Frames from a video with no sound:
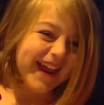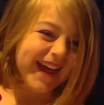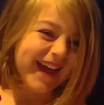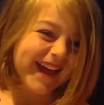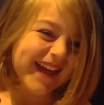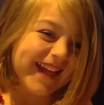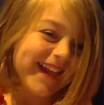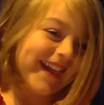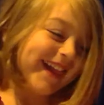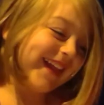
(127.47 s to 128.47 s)

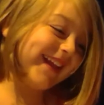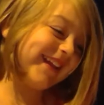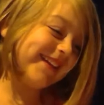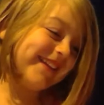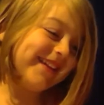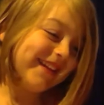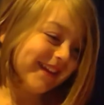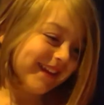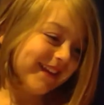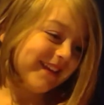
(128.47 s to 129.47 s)

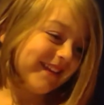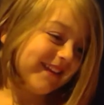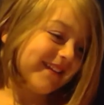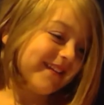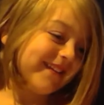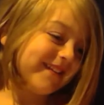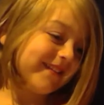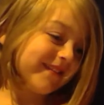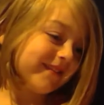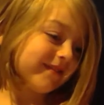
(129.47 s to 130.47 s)

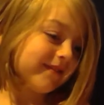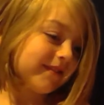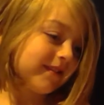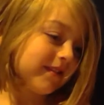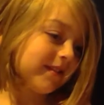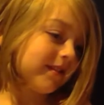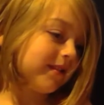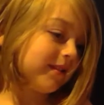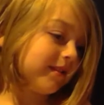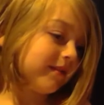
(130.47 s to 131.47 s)

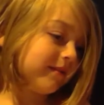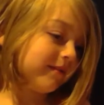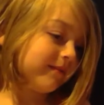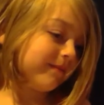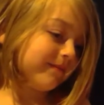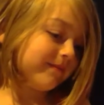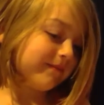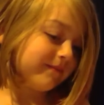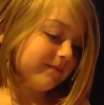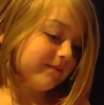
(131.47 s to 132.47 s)

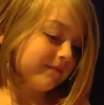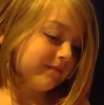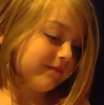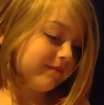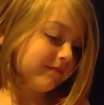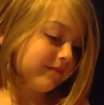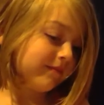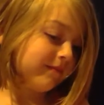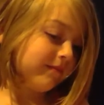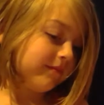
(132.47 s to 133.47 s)

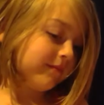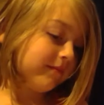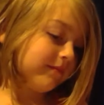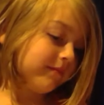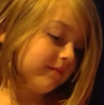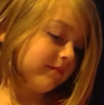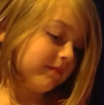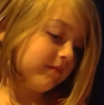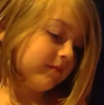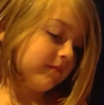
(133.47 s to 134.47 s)

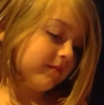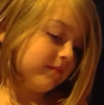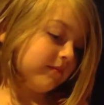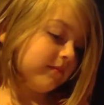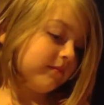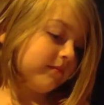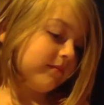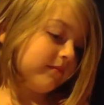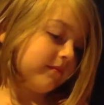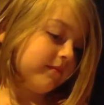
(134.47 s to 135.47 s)
This person isn't speaking.